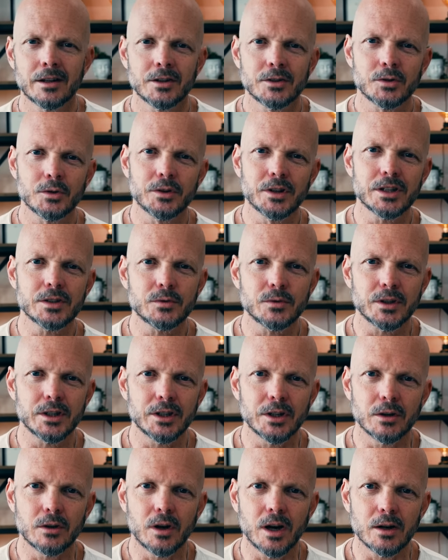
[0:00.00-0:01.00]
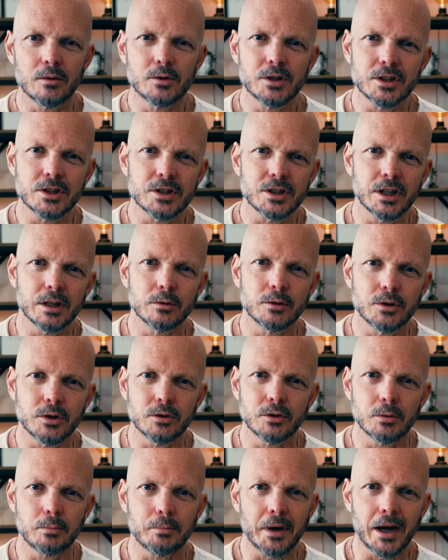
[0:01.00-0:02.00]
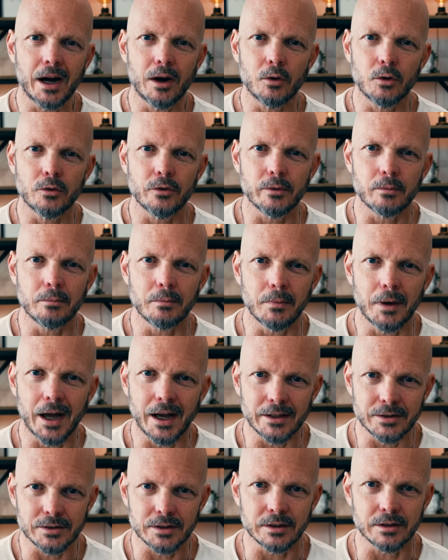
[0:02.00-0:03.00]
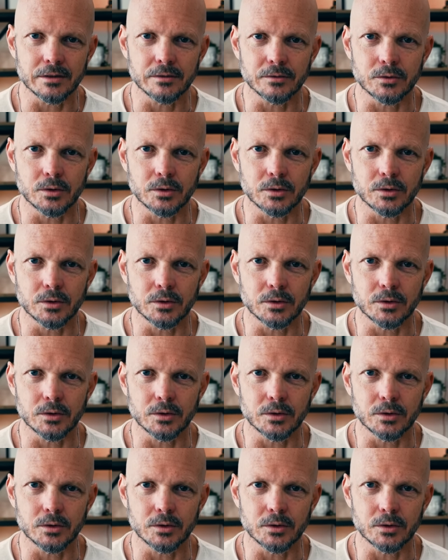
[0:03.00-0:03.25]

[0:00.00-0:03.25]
So in this video, I want to share with you the power of the masculine